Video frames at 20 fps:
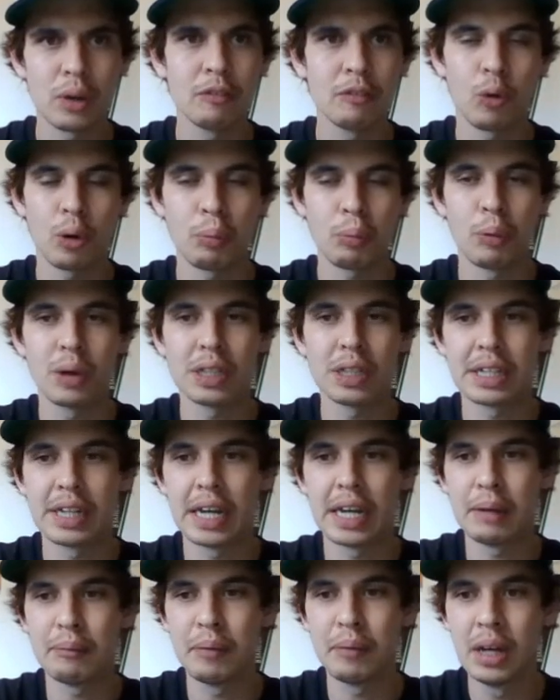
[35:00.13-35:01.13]
24 points a
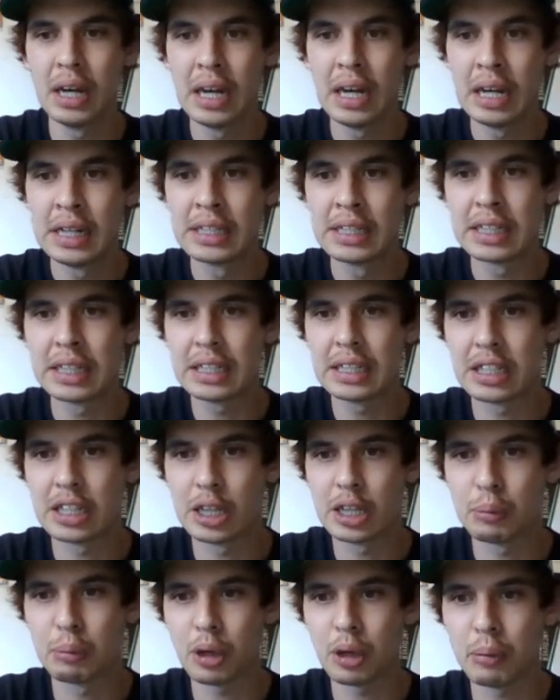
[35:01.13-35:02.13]
game should get you
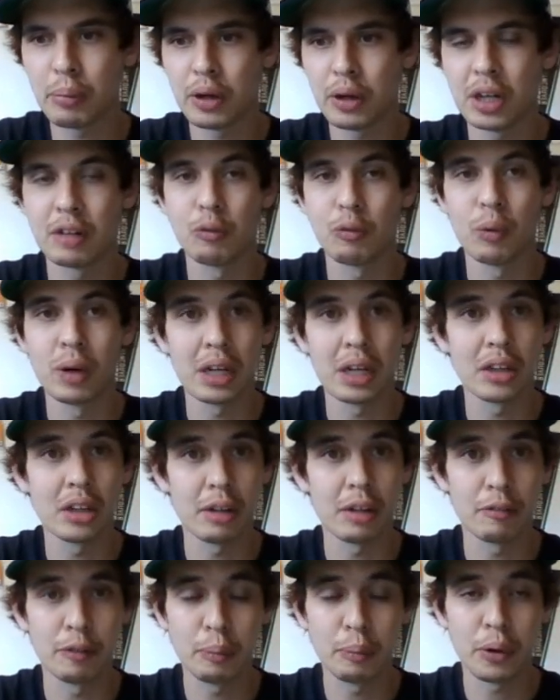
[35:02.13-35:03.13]
into the ballpark of winning a
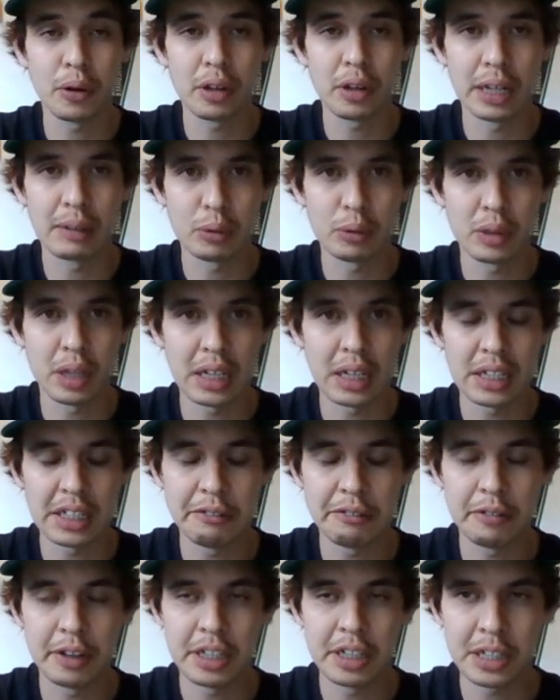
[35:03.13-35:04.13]
lot of football games with that
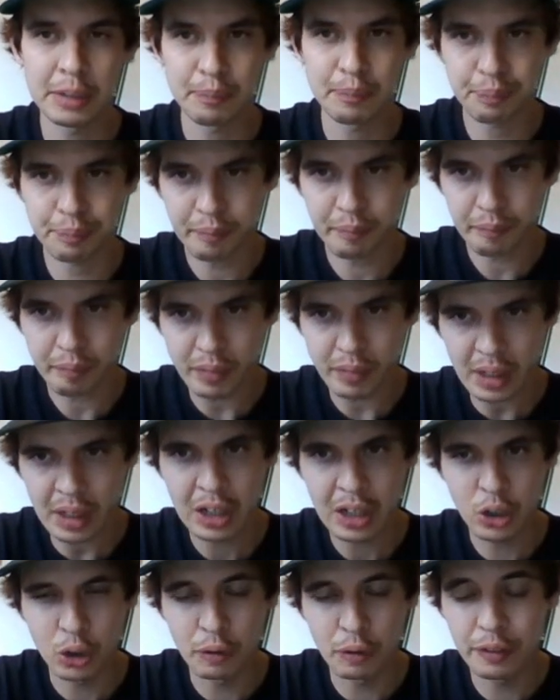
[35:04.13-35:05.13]
defense.
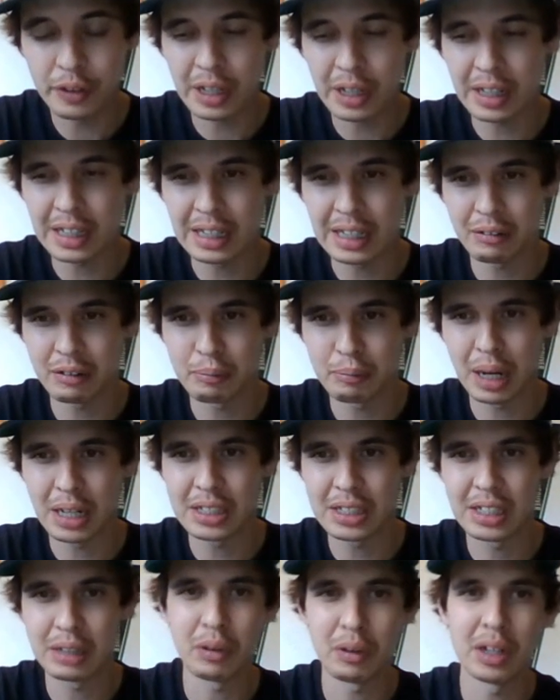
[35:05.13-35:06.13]
Hopefully, I think they would
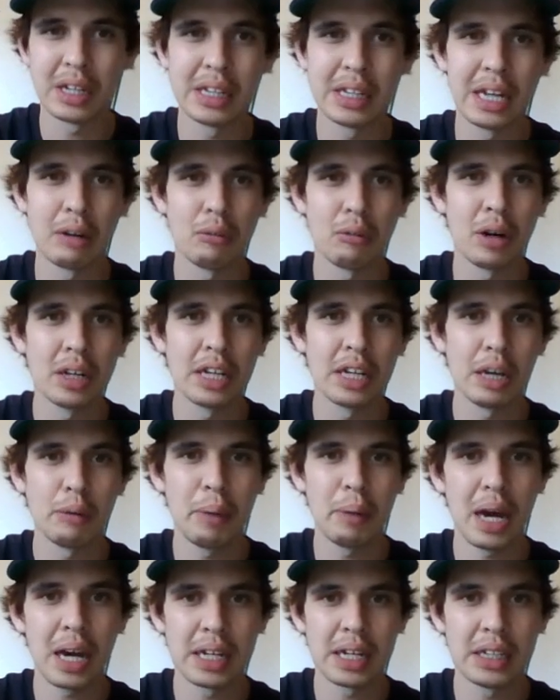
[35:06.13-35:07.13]
imagine they want to get that running
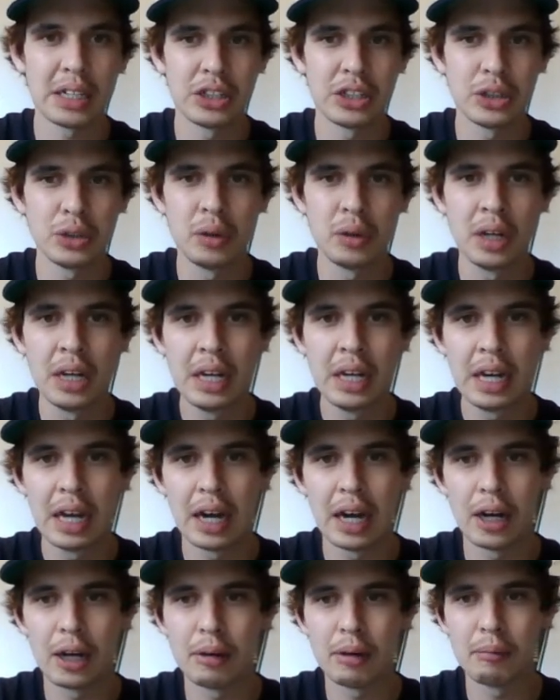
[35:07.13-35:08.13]
game back into
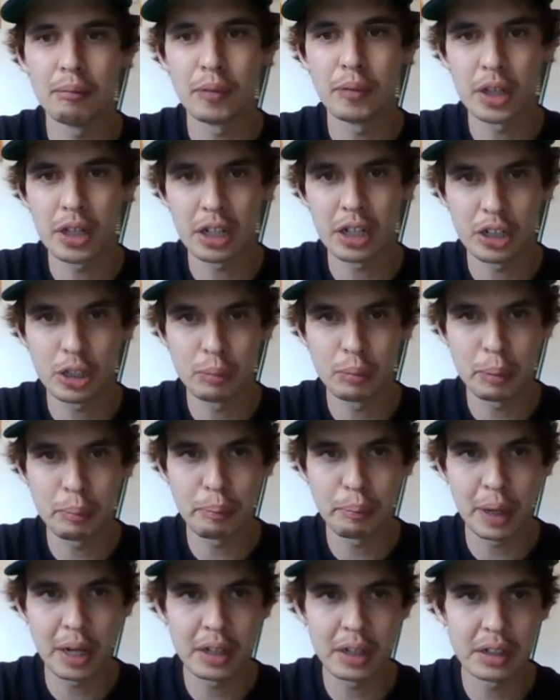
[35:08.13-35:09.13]
looking a little
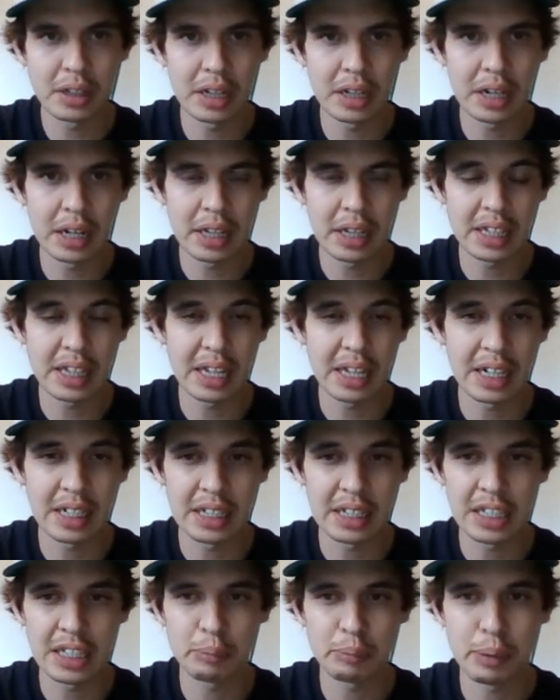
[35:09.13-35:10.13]
bit better than I think they
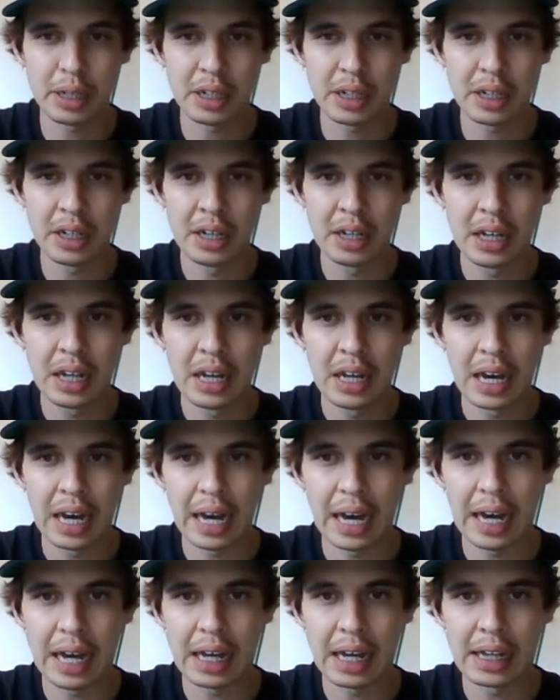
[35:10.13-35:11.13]
anticipated
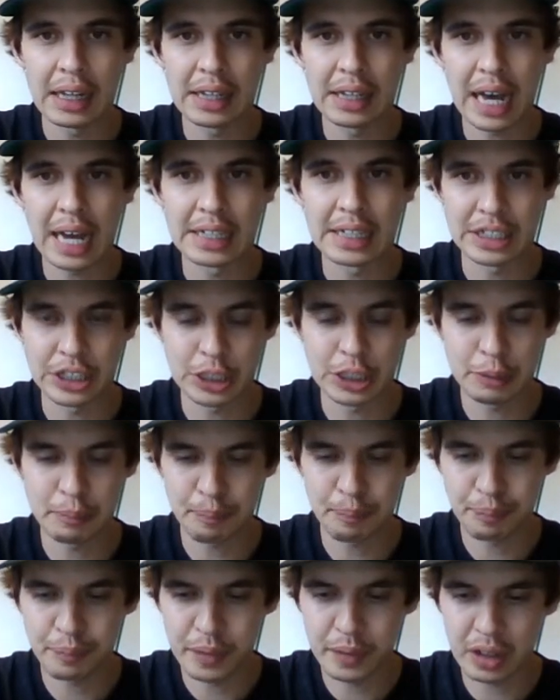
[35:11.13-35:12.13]
last
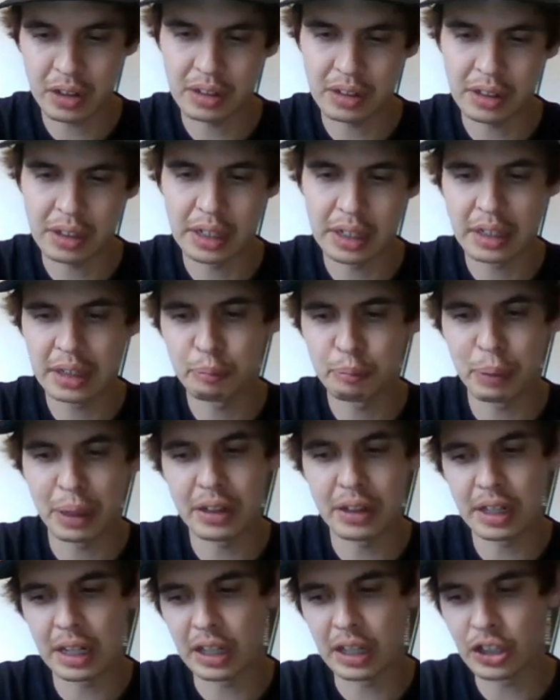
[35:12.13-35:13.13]
year, or
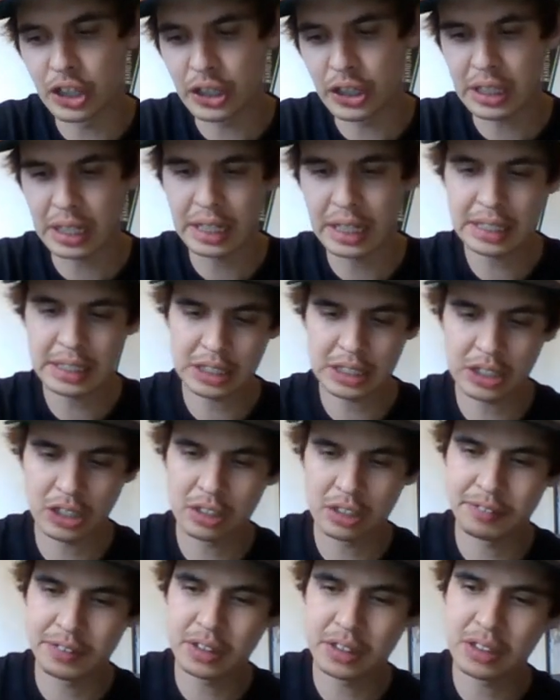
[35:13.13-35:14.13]
better than it looked, I guess,
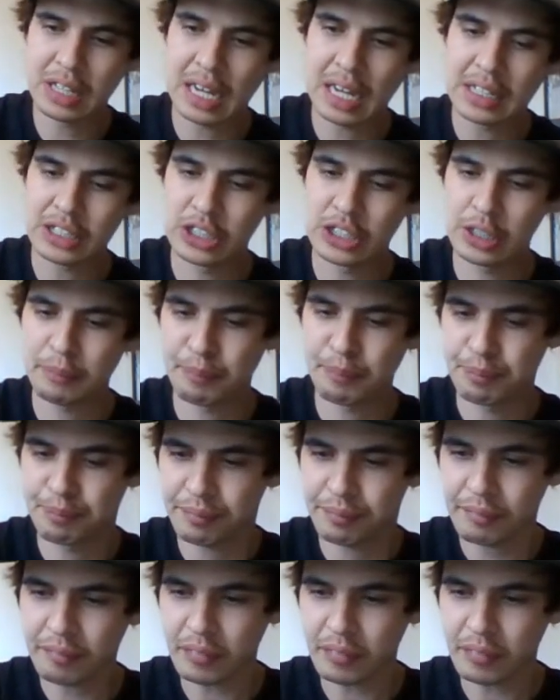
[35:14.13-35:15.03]
on the field last year.